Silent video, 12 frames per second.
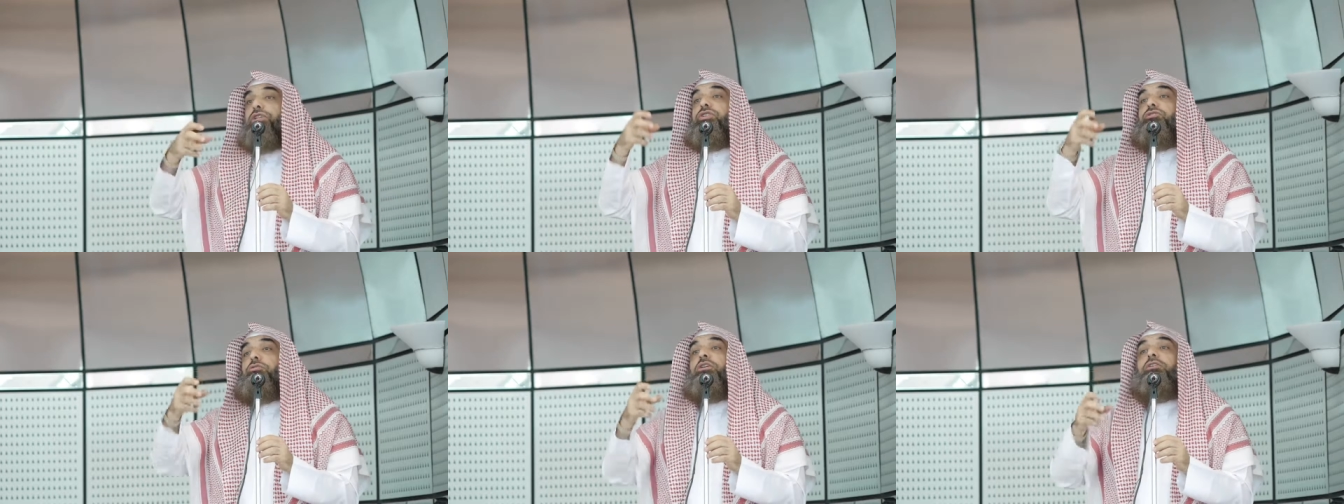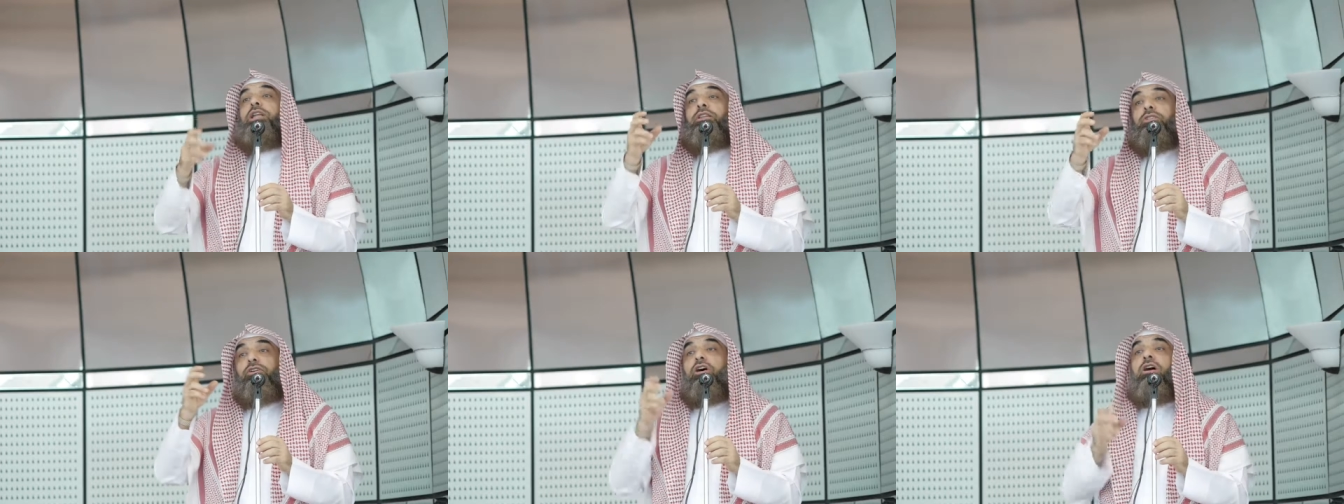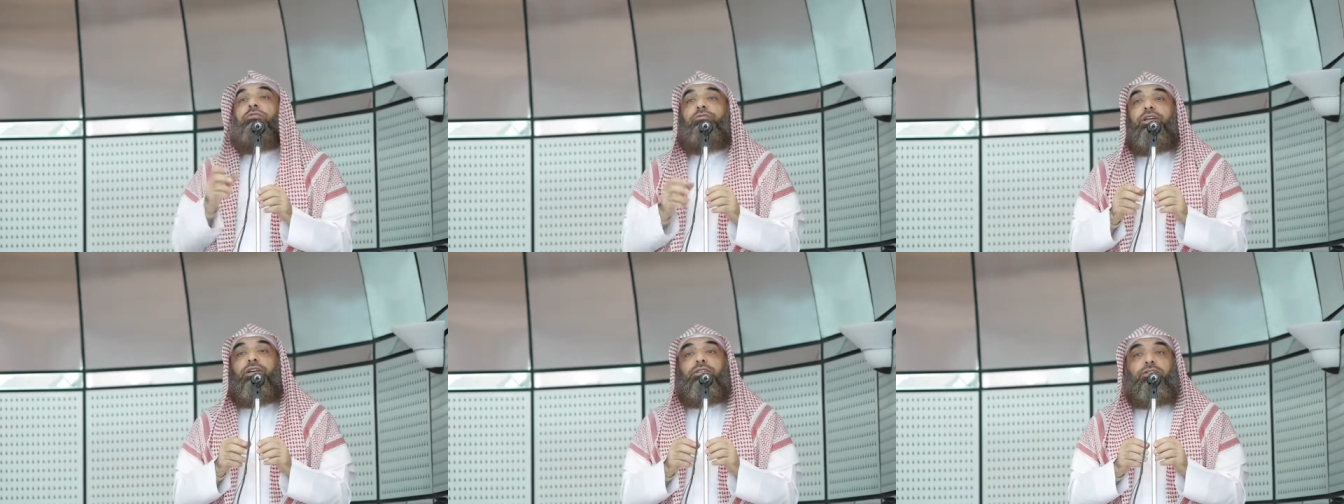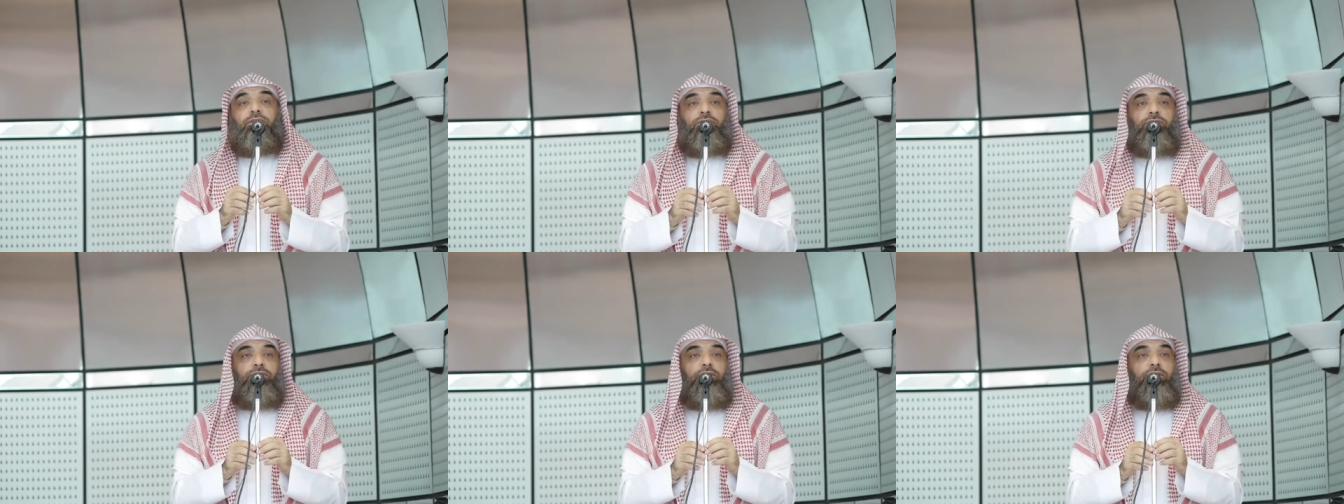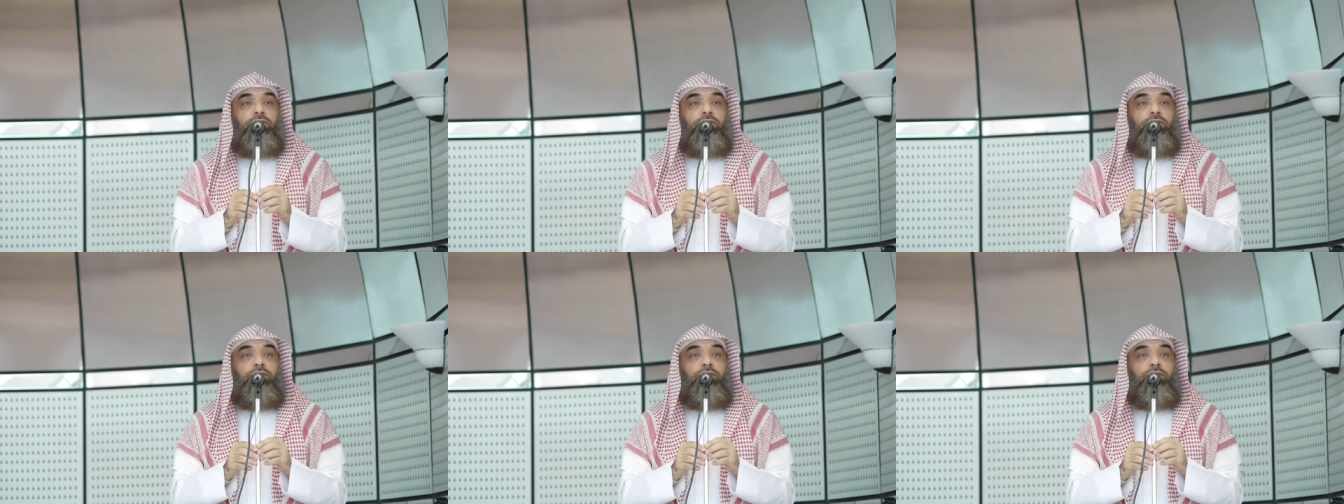the struggle and the conflict.